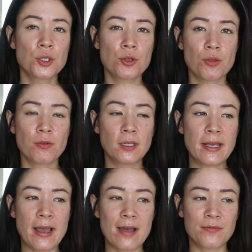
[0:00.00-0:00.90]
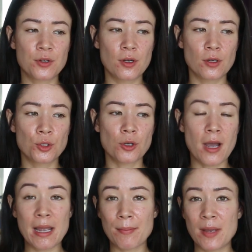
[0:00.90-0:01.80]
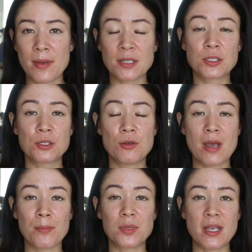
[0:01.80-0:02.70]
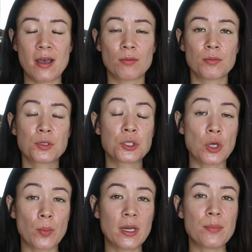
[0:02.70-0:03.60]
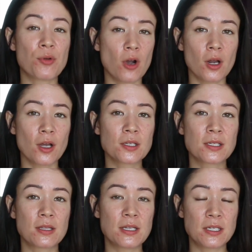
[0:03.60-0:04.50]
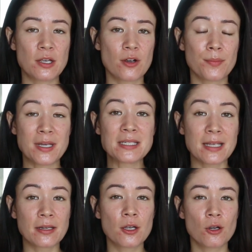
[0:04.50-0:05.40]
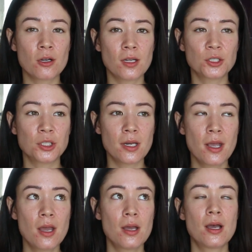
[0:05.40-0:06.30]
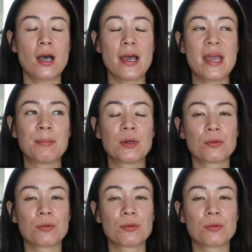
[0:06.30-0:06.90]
Truthfully, after trying my best to empty out so many products this year in my skincare collection, I'm